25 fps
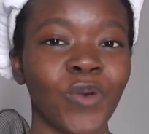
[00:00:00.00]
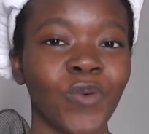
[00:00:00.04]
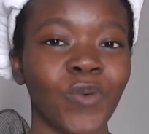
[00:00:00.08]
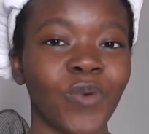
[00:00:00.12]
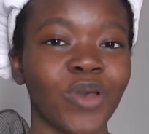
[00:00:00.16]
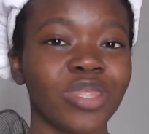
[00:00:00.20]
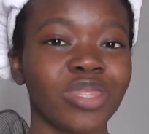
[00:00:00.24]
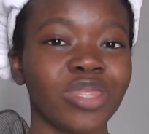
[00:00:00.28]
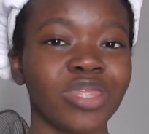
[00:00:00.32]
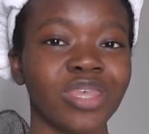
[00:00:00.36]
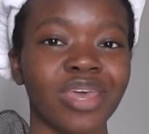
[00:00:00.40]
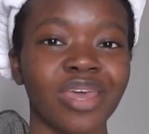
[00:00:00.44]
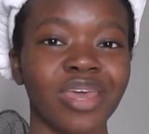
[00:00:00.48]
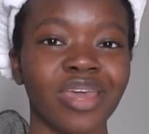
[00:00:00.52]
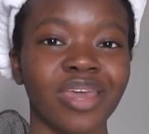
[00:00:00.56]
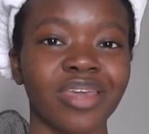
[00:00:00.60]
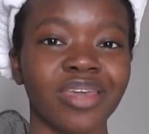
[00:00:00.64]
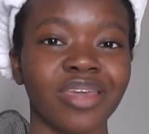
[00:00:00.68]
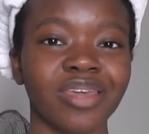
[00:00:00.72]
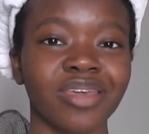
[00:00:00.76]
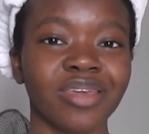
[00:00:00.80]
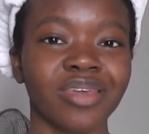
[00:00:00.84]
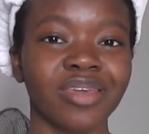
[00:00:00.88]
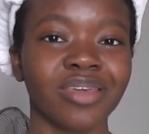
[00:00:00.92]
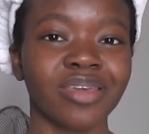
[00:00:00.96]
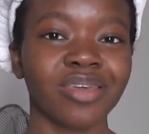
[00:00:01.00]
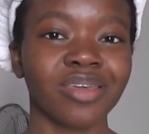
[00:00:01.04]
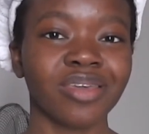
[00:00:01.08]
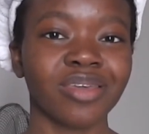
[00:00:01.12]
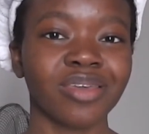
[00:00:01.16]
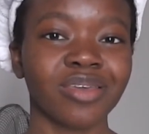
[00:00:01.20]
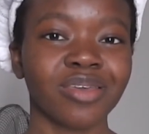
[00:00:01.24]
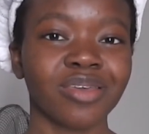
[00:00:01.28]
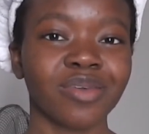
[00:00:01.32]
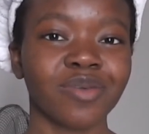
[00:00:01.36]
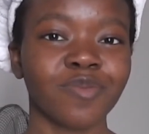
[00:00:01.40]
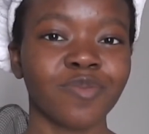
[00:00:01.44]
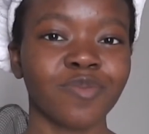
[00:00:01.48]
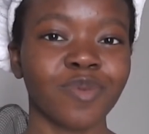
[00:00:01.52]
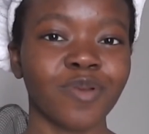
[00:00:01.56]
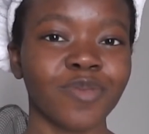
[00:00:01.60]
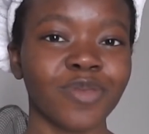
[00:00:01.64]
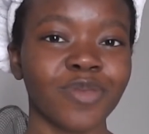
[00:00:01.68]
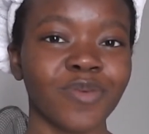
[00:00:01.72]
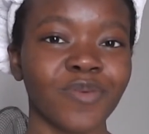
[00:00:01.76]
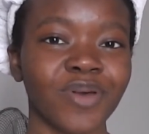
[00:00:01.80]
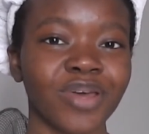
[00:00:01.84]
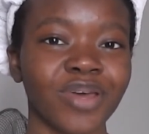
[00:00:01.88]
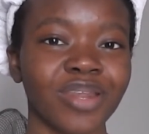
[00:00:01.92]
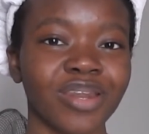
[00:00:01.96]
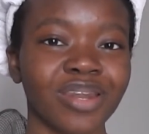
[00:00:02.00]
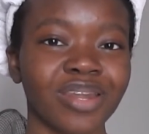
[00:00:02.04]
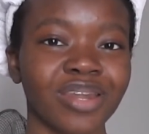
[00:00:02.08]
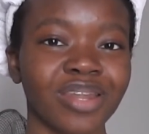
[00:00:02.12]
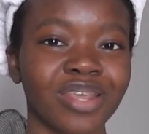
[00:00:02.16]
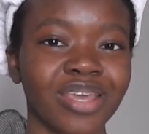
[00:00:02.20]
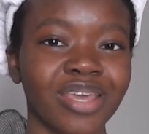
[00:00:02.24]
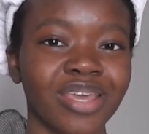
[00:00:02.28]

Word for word: when they probably weren't